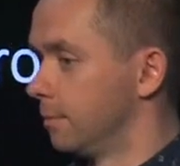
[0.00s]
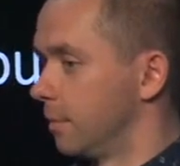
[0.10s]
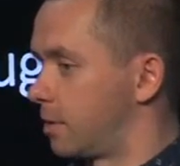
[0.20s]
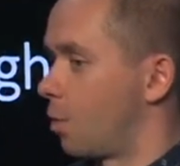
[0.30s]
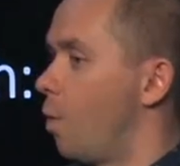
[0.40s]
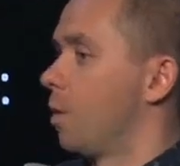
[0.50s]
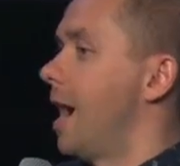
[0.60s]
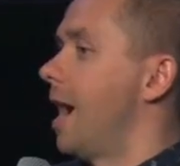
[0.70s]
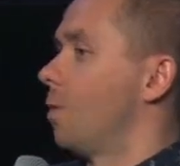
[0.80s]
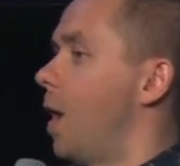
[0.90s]
He said, well,
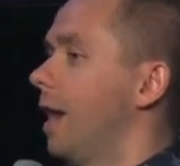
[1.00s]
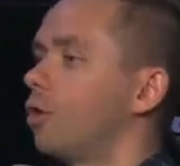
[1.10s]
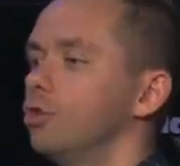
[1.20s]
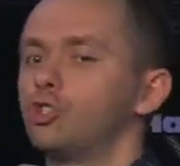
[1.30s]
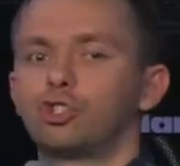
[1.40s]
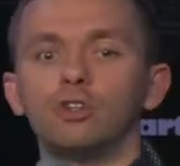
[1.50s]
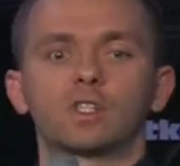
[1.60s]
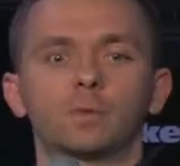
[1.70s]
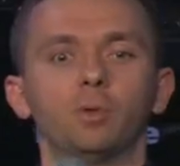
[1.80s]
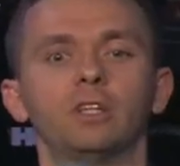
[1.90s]
God, why couldn't you
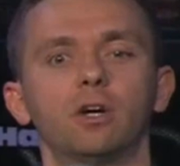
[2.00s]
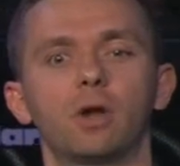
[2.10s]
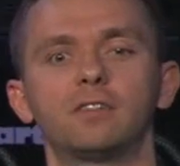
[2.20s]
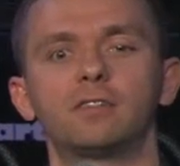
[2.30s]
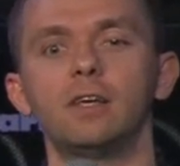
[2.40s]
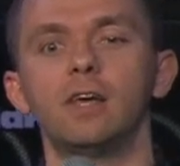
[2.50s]
just split the Red Sea?